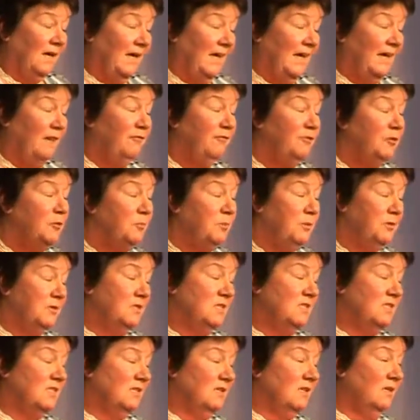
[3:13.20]
If you put
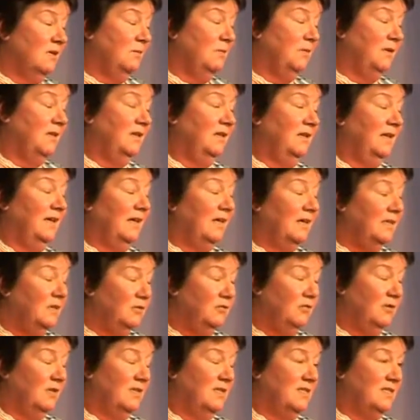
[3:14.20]
a turbine in the
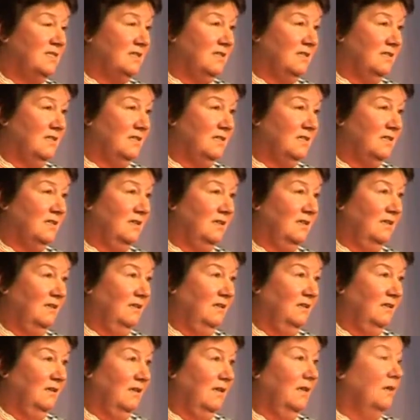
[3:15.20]
right siting,
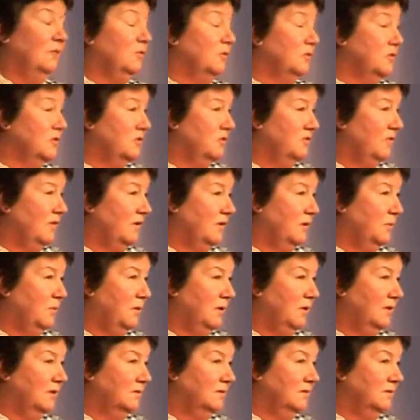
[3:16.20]
it will do very
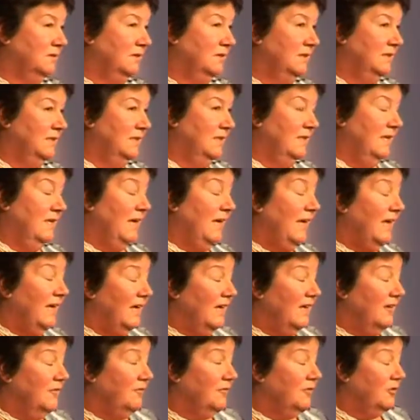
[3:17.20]
well.
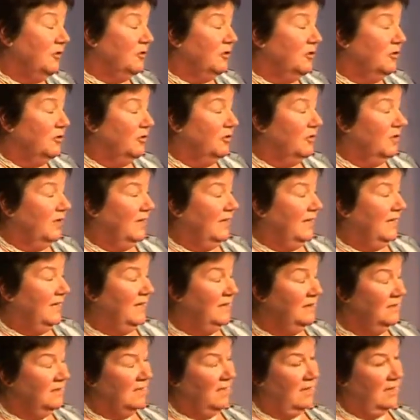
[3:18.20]
If you're
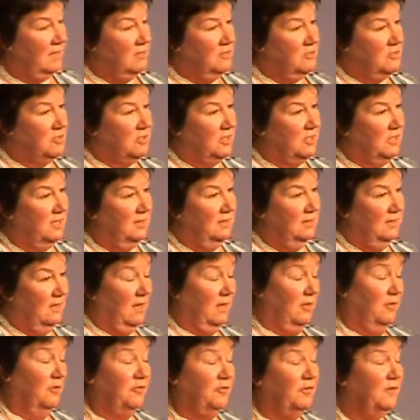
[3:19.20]
in the country,
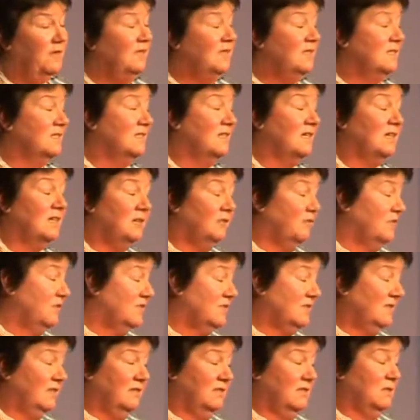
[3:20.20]
and the feed-in tariff is
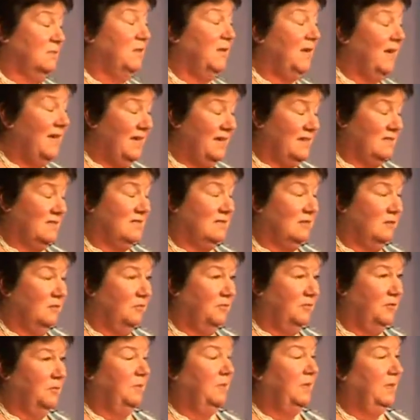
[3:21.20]
going to be excellent
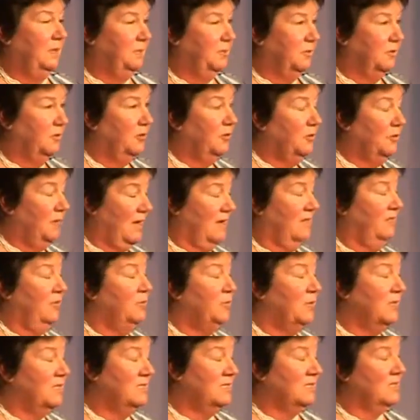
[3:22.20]
for people who have a
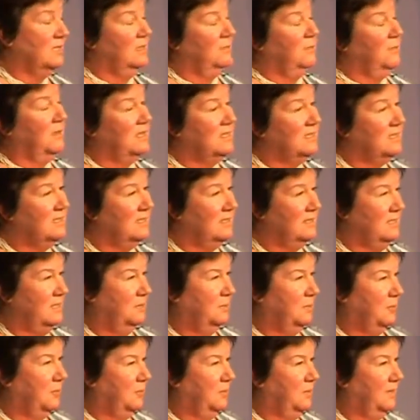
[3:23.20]
wind turbine sited
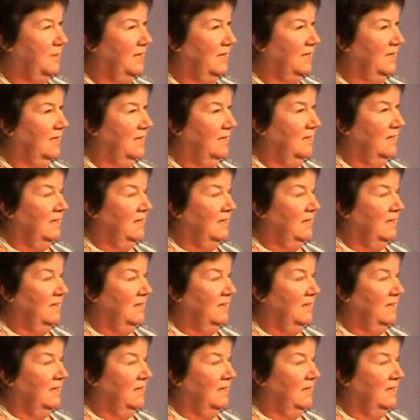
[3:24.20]
properly.